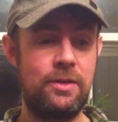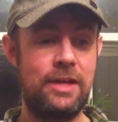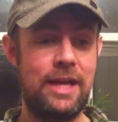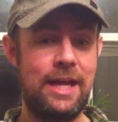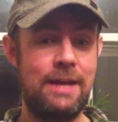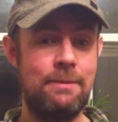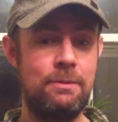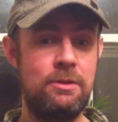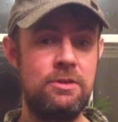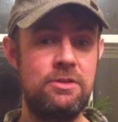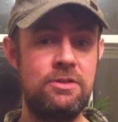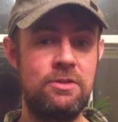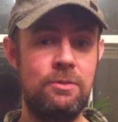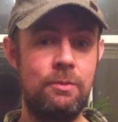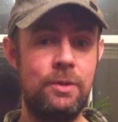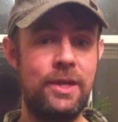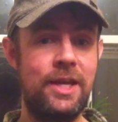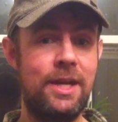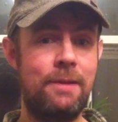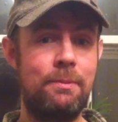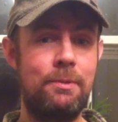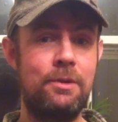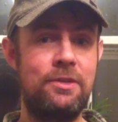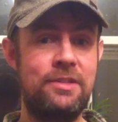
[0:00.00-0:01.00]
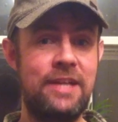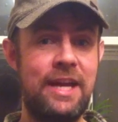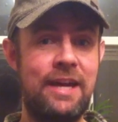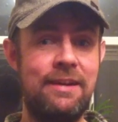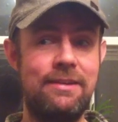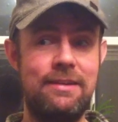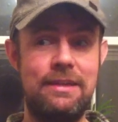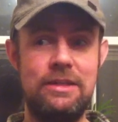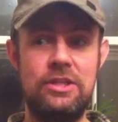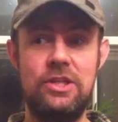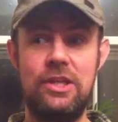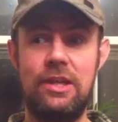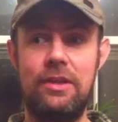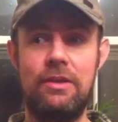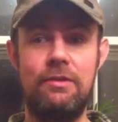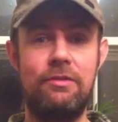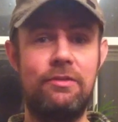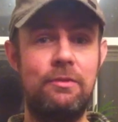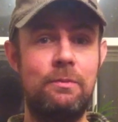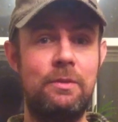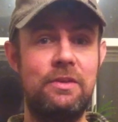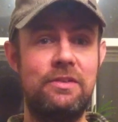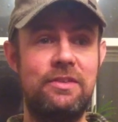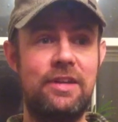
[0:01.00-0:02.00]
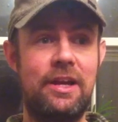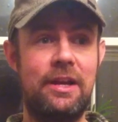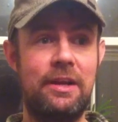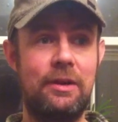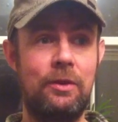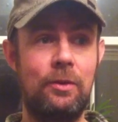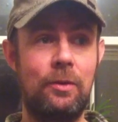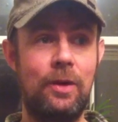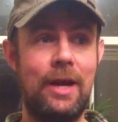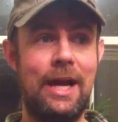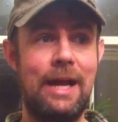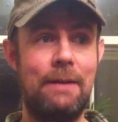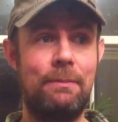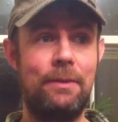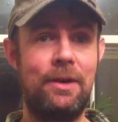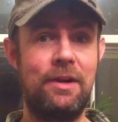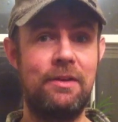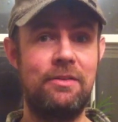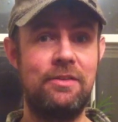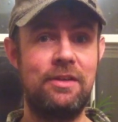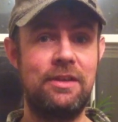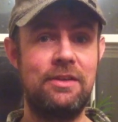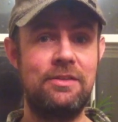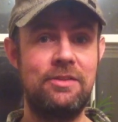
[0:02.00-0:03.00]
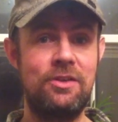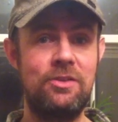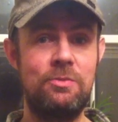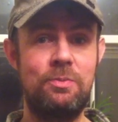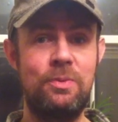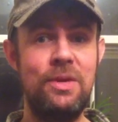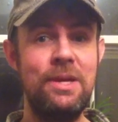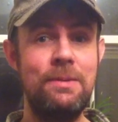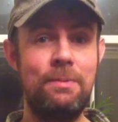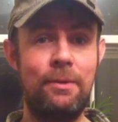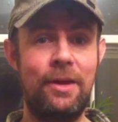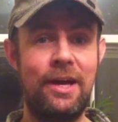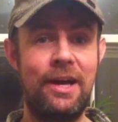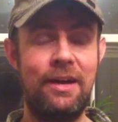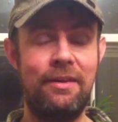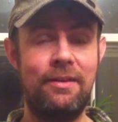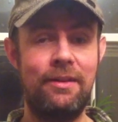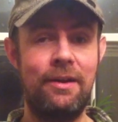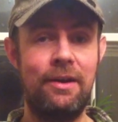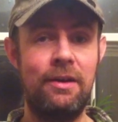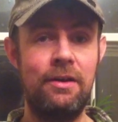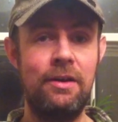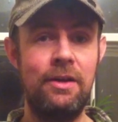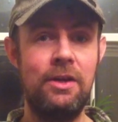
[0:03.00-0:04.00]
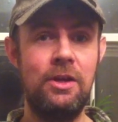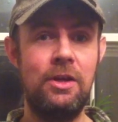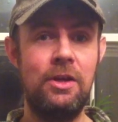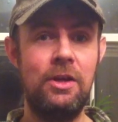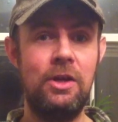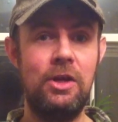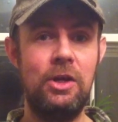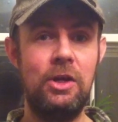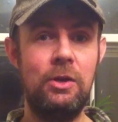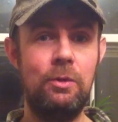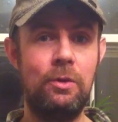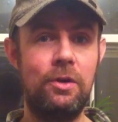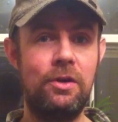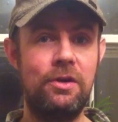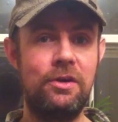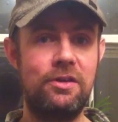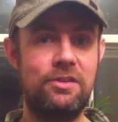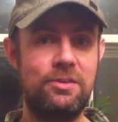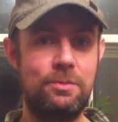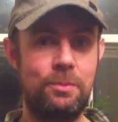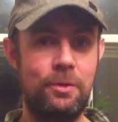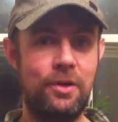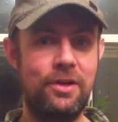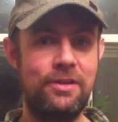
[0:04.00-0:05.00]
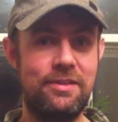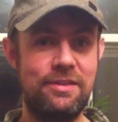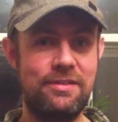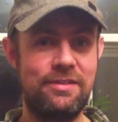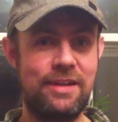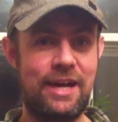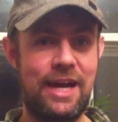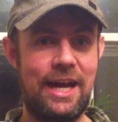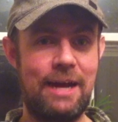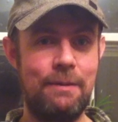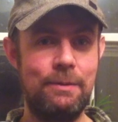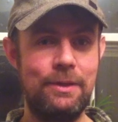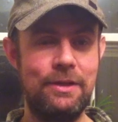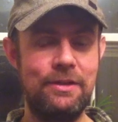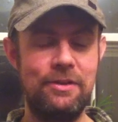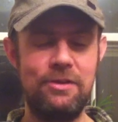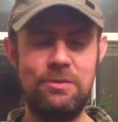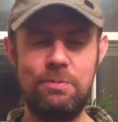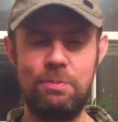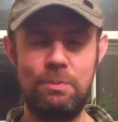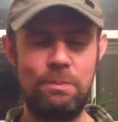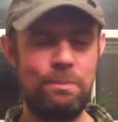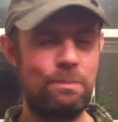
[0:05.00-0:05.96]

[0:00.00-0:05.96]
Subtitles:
retro gamers, we got to protect each other from this kind of crap, honestly, because there's people out there who want to exploit this hobby.